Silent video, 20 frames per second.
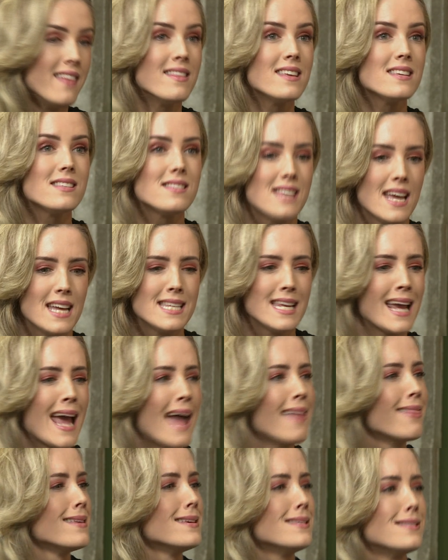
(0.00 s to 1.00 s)
in this
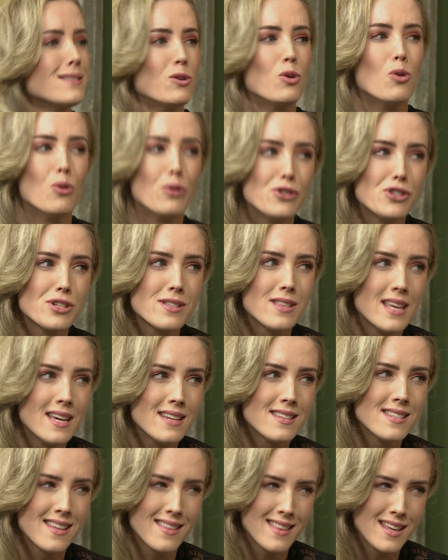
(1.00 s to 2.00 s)
setting at this gorgeous
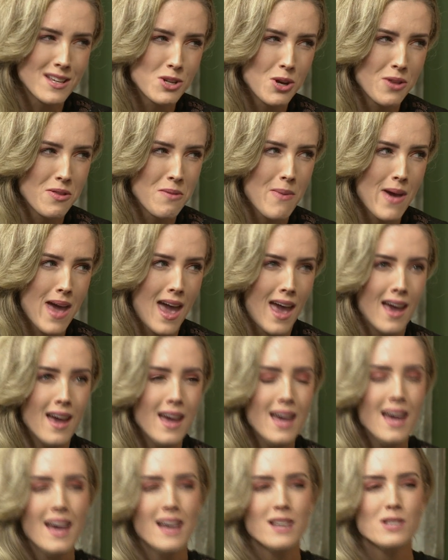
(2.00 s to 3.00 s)
theatre, Theatre on the Bay.
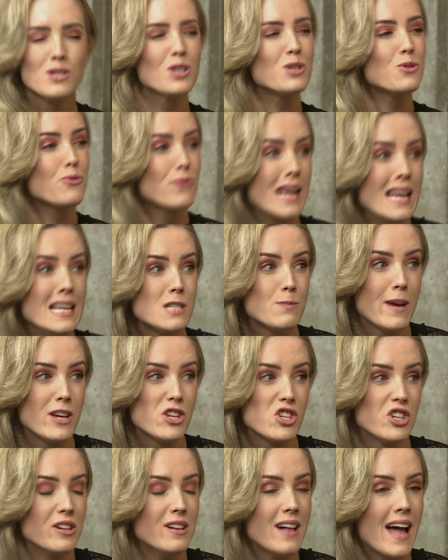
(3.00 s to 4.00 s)
Yeah. So yeah. it's really
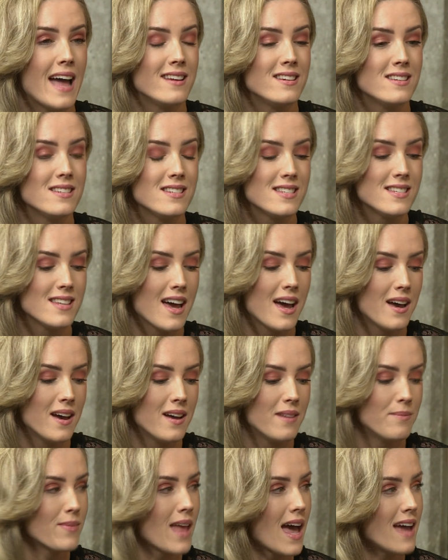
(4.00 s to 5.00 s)
special, and
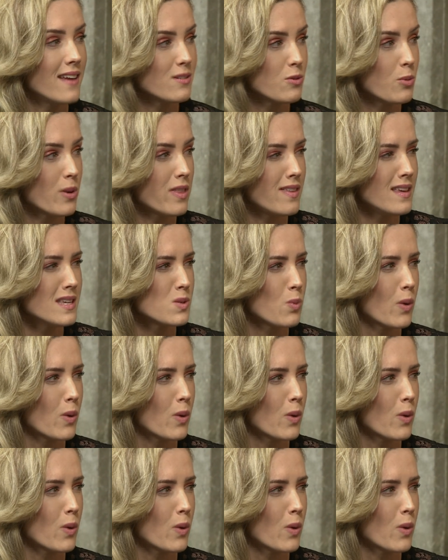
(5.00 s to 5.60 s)
um, and with